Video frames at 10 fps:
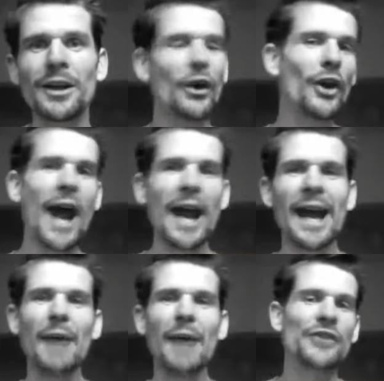So I don't hang
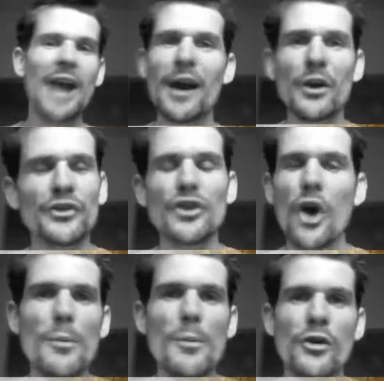out with downers
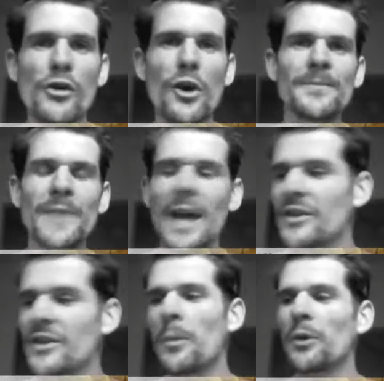no more at all. And
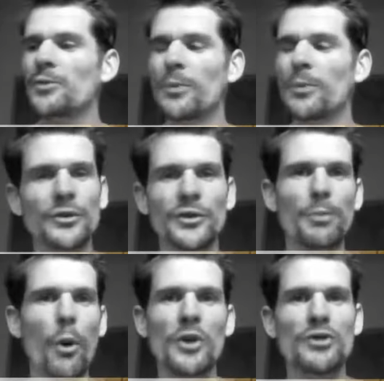some of my sp
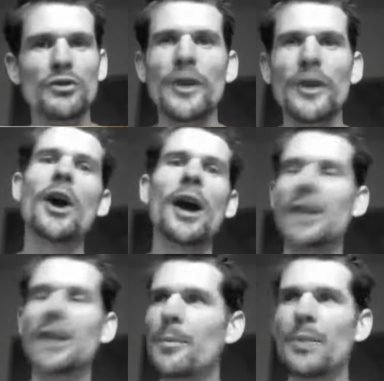sport crew, they go out and
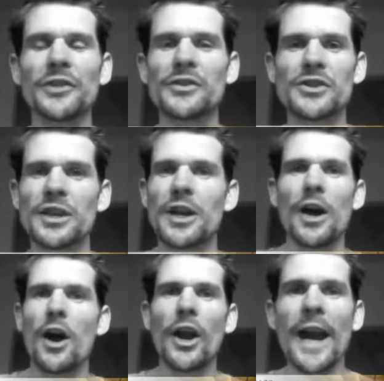get pissed and shit.
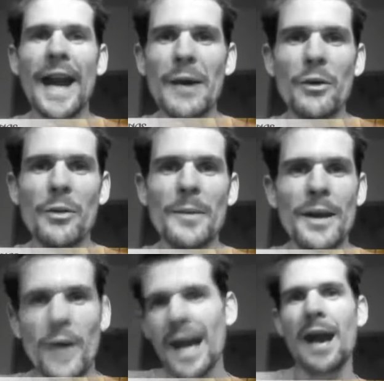I don't hang out with them then.
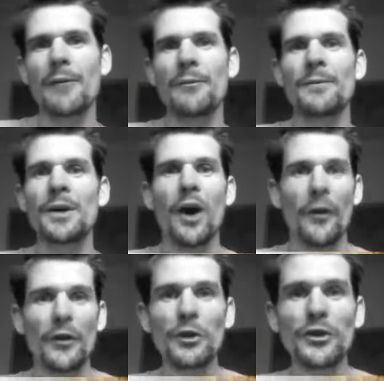I hang out with them on
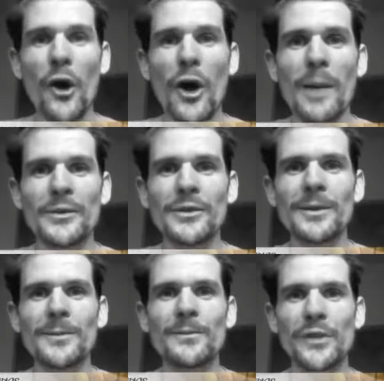the good times,
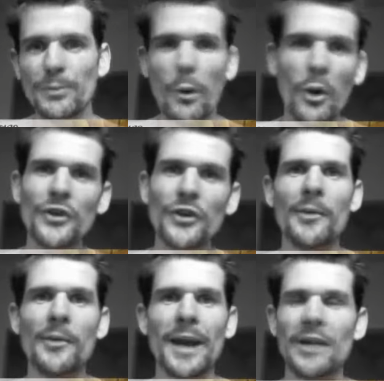the sport
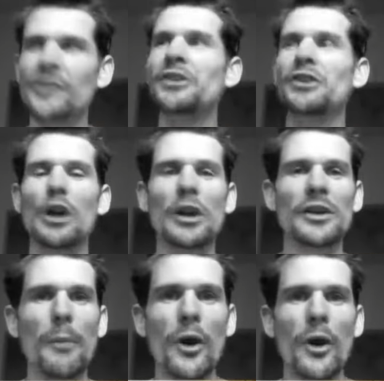times, man. At six o'clock in
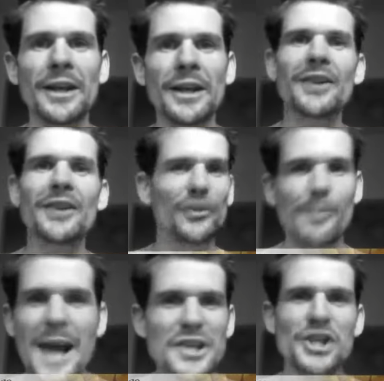the morning,
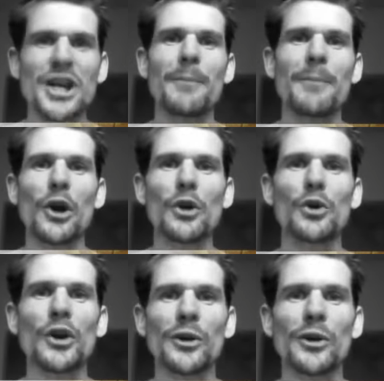smashing up the
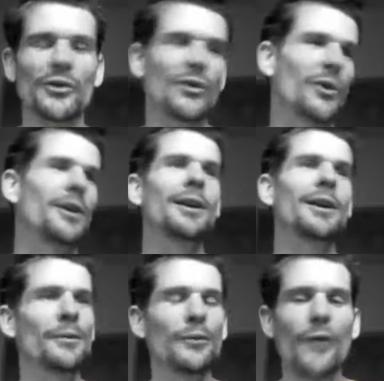local hills, or
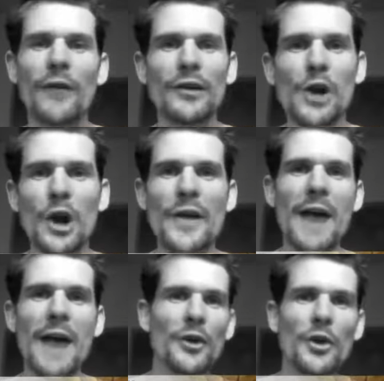five o'clock in the
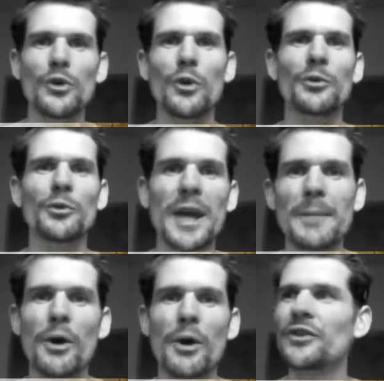afternoon doing some
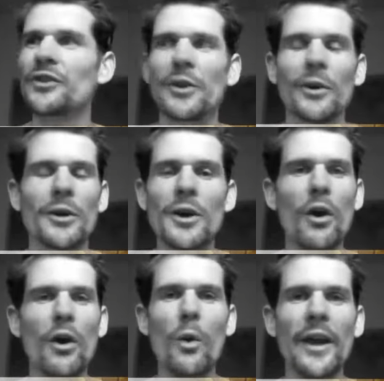kickboxing or
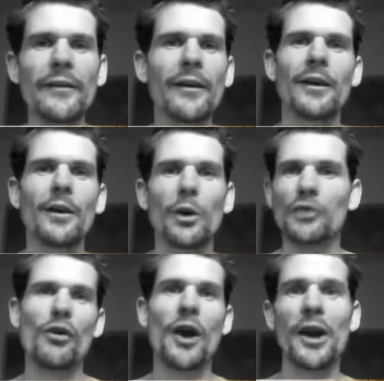or whatever, or
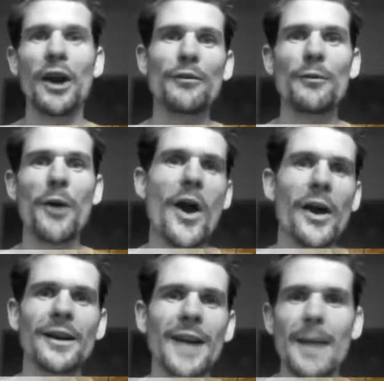just riding home from
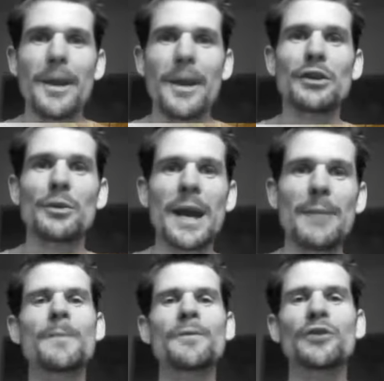work and meeting new
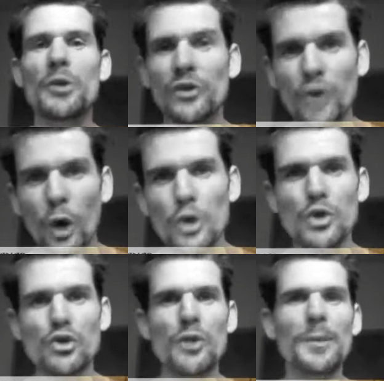people. So when your
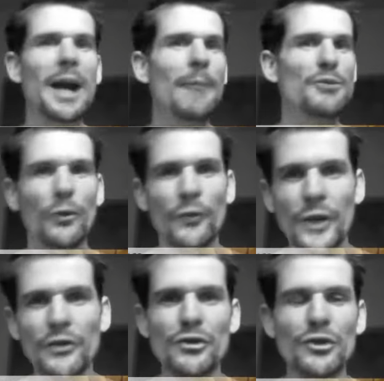social group becomes your
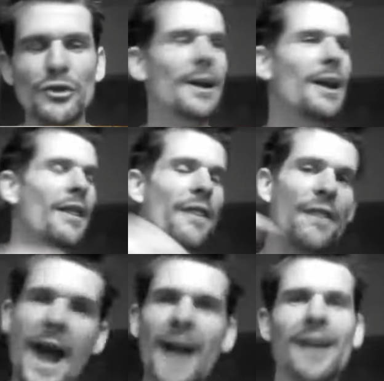fitness group,
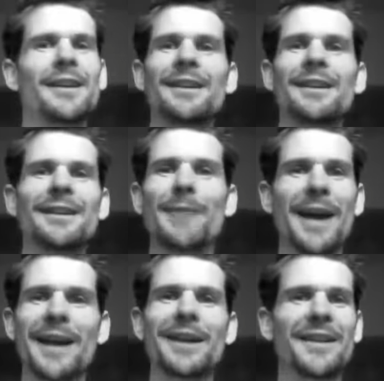that
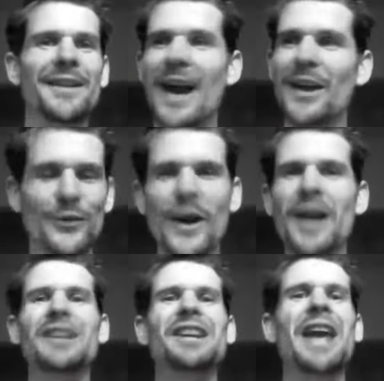man, that is
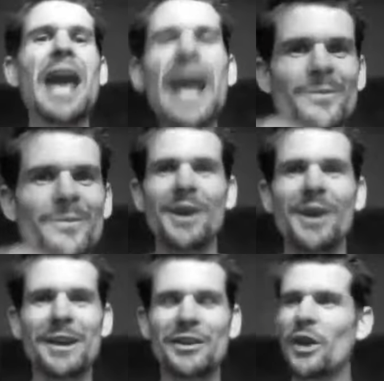fucking key. You know what I
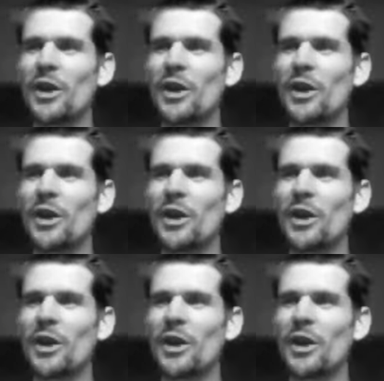mean? Because so